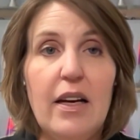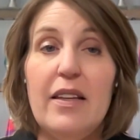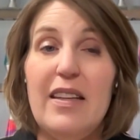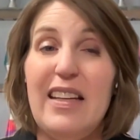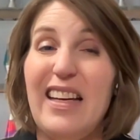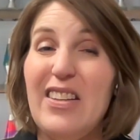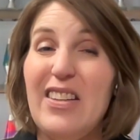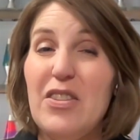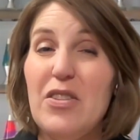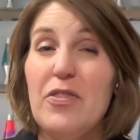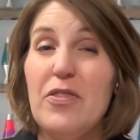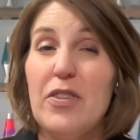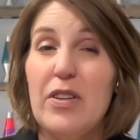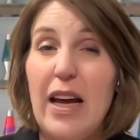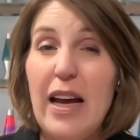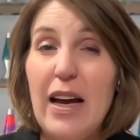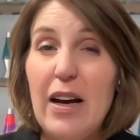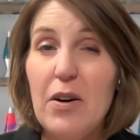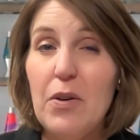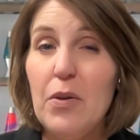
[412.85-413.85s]
The answer for
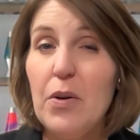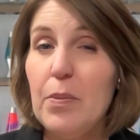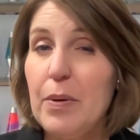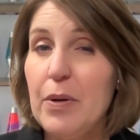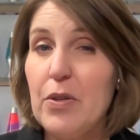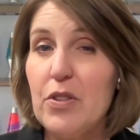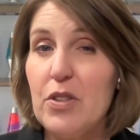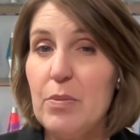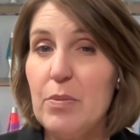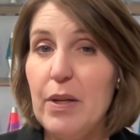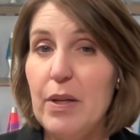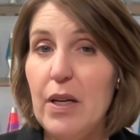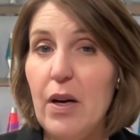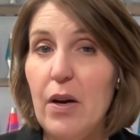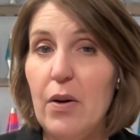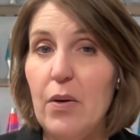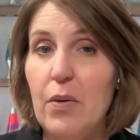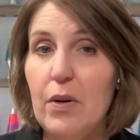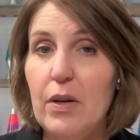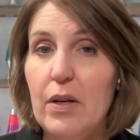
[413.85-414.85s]
now appears to be
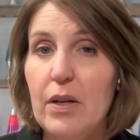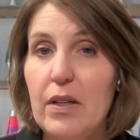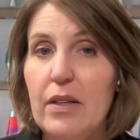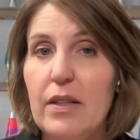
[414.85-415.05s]
no.